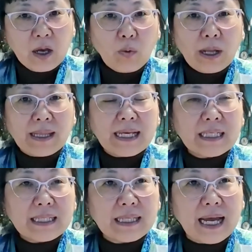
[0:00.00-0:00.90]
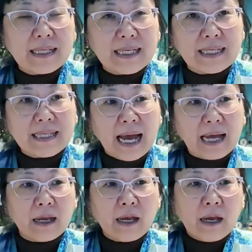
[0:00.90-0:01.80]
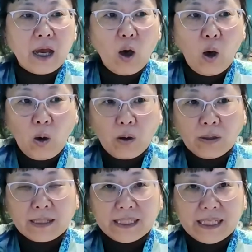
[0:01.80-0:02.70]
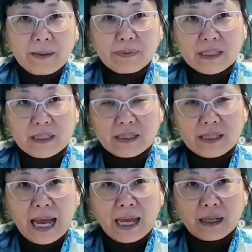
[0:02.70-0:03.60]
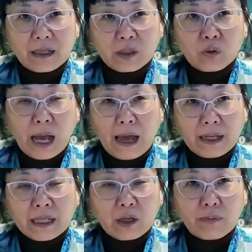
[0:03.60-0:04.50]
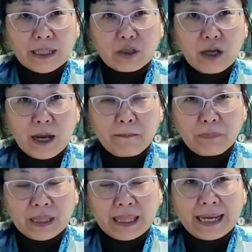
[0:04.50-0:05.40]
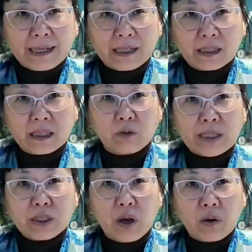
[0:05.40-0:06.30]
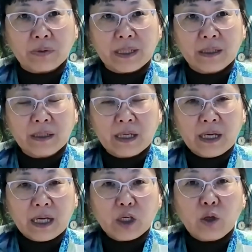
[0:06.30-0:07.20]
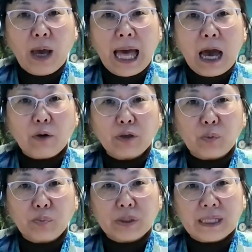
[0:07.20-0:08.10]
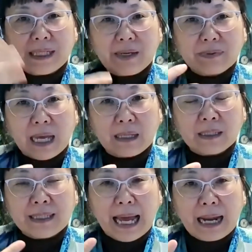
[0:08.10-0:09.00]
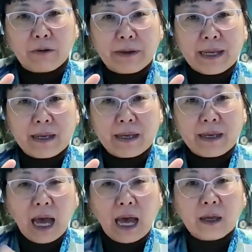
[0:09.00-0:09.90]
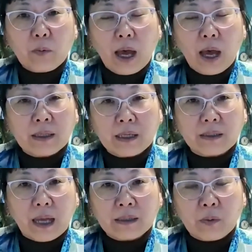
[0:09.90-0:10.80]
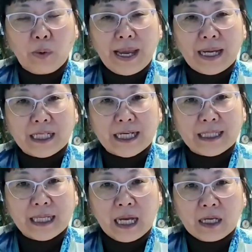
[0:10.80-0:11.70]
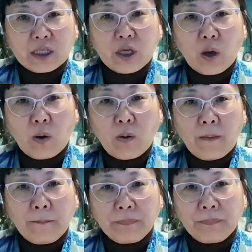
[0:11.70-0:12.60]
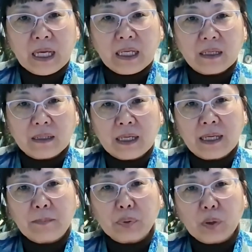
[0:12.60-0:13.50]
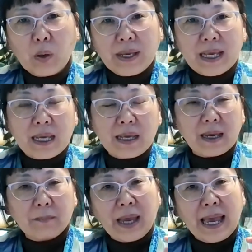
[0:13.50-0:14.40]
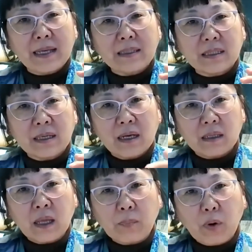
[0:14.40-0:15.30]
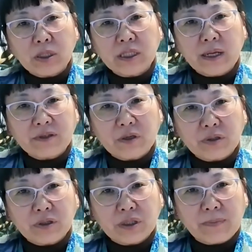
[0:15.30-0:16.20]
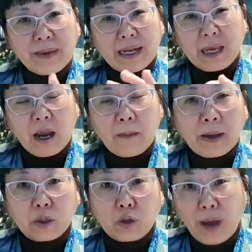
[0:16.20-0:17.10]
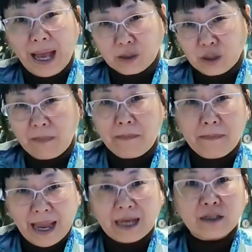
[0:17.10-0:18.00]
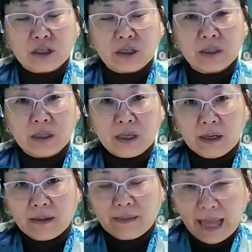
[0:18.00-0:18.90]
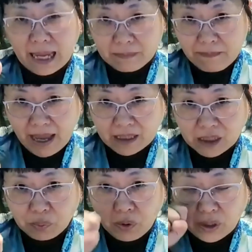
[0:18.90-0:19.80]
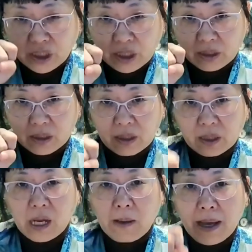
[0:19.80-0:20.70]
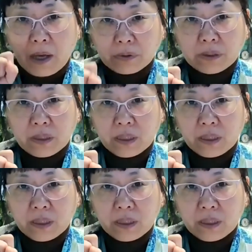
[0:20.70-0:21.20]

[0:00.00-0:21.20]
What this does is that all the tips that you got in the restaurant, like in the restaurant owner, you know how you put the tips on the salary, on the wages. So the employee pays the portion of Social Security Medicare, but you actually match that match portion, come out,